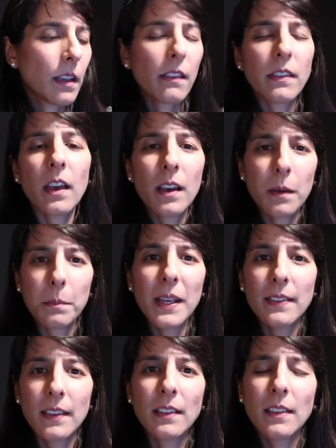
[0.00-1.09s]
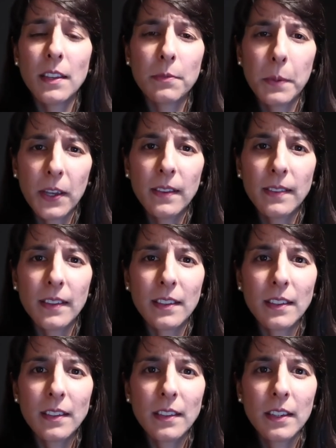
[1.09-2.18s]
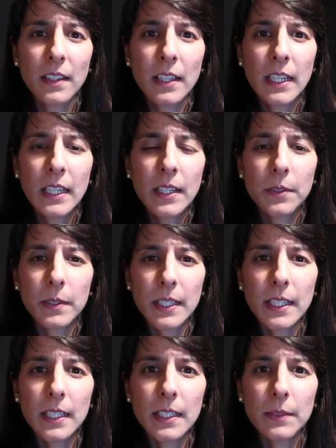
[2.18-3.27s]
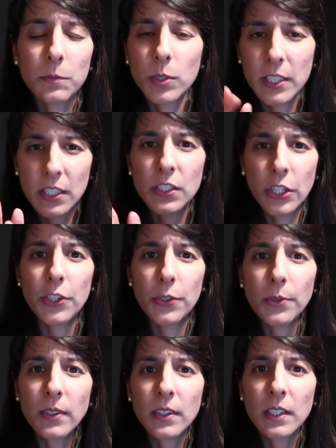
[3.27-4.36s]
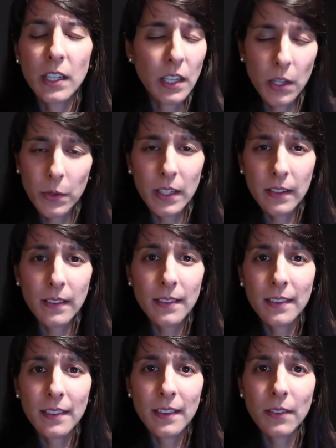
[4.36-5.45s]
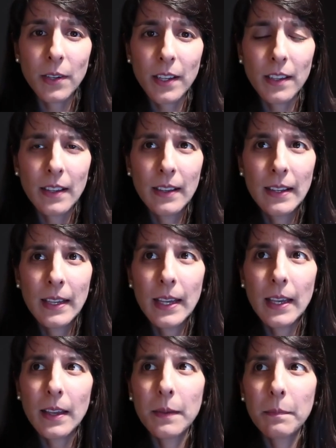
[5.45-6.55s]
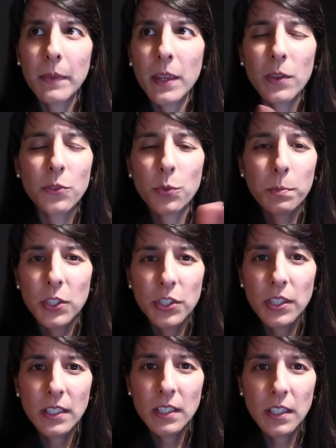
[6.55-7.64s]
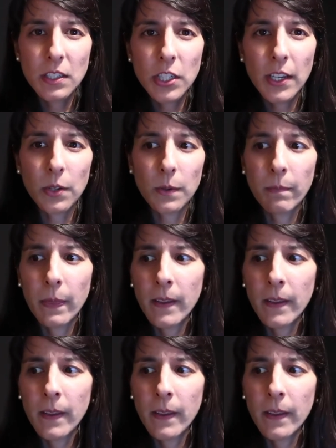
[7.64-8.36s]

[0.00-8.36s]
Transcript: as a heart based sensitive person, right, which is you, I know it is, right? Um, otherwise, you wouldn't be tuning into this channel.